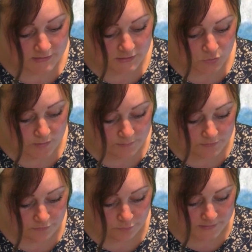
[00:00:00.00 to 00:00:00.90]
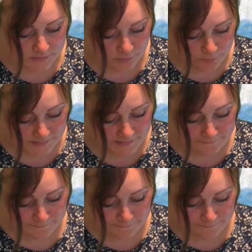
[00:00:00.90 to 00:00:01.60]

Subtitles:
swept through Mr. Hoppy.